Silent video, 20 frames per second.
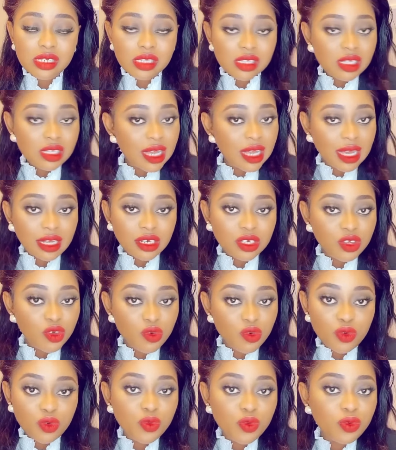then
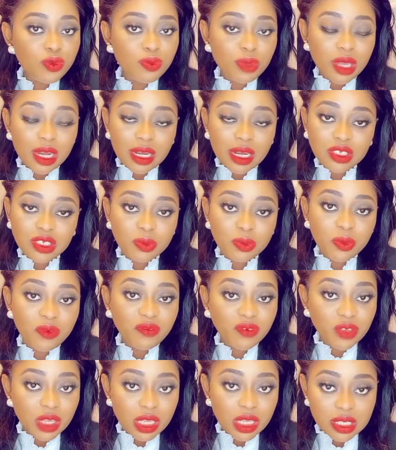you won't be eligible
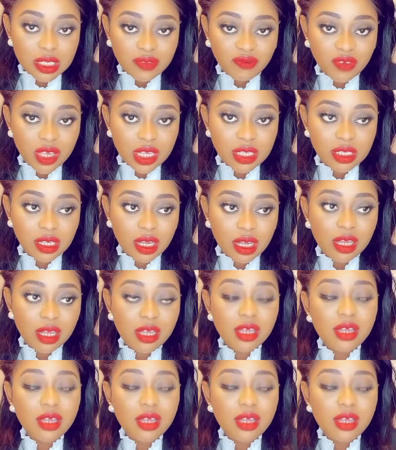for this visa.